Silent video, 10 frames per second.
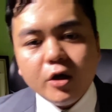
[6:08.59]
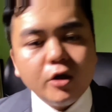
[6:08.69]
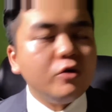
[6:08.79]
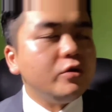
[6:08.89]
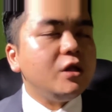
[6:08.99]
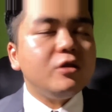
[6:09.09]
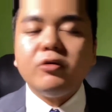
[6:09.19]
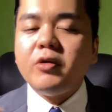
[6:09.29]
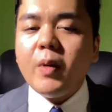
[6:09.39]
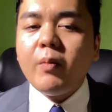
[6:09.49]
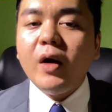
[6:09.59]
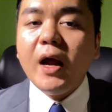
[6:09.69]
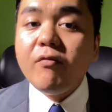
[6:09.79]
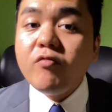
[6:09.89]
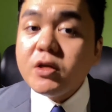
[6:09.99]
No need to remember
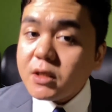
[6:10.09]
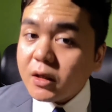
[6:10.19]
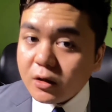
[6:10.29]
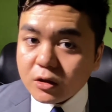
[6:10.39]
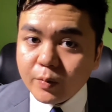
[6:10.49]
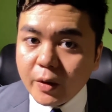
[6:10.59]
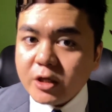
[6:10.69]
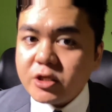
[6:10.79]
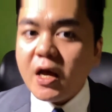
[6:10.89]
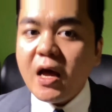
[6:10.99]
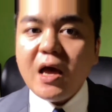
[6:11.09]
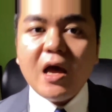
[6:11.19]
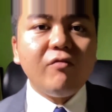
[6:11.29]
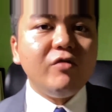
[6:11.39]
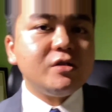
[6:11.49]
every single speech,
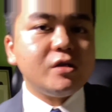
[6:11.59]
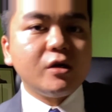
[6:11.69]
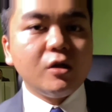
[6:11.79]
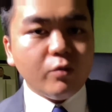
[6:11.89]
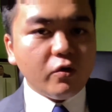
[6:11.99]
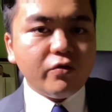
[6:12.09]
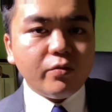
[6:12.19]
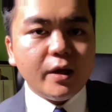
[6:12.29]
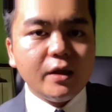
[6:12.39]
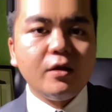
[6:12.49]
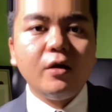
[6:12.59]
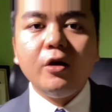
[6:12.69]
every single movement.